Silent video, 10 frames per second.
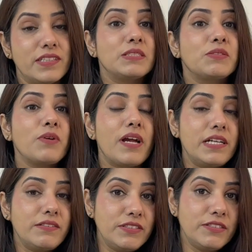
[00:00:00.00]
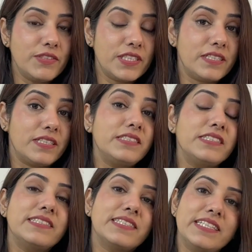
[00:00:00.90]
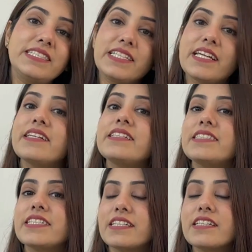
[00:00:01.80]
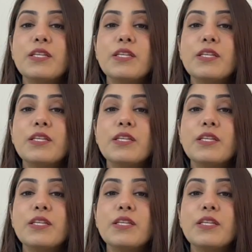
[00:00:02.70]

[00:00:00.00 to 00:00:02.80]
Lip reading: So everywhere is indicating